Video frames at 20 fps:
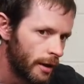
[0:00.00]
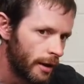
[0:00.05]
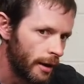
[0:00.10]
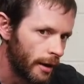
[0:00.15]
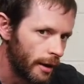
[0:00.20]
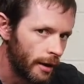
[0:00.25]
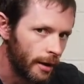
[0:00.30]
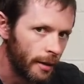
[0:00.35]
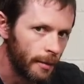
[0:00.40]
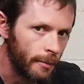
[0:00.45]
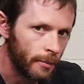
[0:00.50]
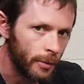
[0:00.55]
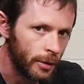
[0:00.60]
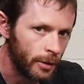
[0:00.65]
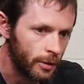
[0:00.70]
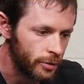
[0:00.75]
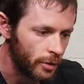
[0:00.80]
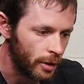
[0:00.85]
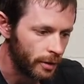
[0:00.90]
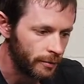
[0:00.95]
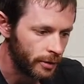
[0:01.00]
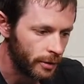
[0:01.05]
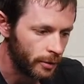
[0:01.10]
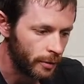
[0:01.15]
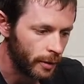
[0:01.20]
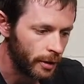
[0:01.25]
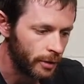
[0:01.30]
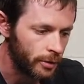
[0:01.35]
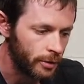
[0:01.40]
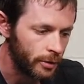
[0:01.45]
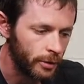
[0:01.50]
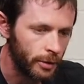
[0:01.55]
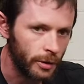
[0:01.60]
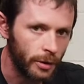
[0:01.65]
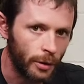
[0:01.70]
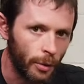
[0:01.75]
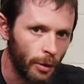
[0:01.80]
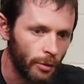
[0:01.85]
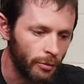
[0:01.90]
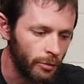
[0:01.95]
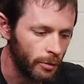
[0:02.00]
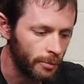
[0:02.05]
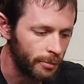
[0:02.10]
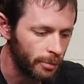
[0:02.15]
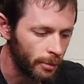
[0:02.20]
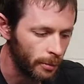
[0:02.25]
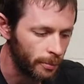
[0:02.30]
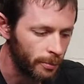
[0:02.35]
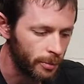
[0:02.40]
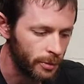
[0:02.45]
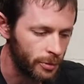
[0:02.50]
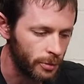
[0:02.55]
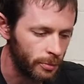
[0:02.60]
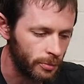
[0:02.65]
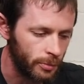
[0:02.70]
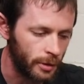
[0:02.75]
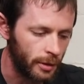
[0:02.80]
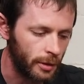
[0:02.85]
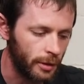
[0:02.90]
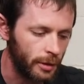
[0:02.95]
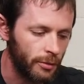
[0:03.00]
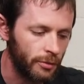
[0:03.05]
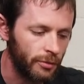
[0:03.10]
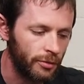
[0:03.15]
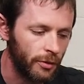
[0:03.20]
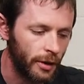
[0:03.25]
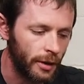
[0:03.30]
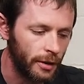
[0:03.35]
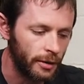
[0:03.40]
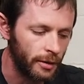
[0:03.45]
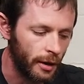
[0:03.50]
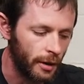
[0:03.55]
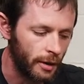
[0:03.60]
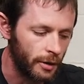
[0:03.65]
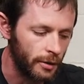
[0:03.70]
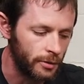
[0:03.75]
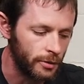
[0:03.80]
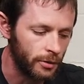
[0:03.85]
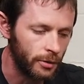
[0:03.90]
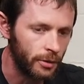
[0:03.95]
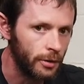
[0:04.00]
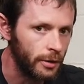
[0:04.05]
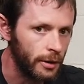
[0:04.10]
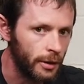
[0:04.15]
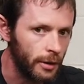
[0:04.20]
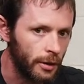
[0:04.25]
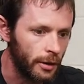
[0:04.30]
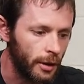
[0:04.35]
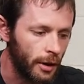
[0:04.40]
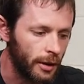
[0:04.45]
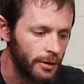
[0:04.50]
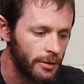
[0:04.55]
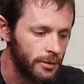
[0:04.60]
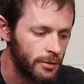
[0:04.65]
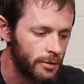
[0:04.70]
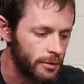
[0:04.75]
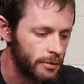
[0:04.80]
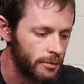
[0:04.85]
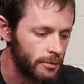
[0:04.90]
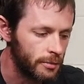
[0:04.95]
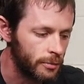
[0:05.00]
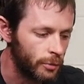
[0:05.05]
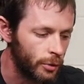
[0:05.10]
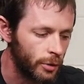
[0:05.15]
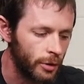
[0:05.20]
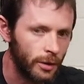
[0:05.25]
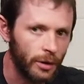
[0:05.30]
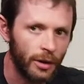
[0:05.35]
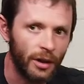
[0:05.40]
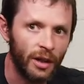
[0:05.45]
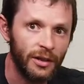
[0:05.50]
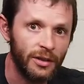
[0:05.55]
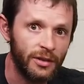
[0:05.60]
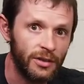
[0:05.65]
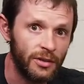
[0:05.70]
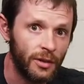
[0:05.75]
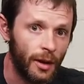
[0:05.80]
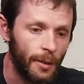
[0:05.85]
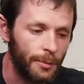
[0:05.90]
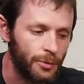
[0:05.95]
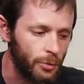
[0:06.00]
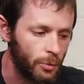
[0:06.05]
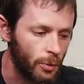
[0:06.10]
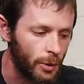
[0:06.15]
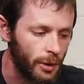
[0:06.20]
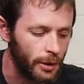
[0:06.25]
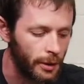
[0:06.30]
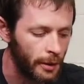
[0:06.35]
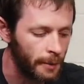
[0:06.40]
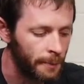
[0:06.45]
um, when you're driving around, you know, you go over a bump or something and you'll find that suddenly your lights, one of your lights stops working.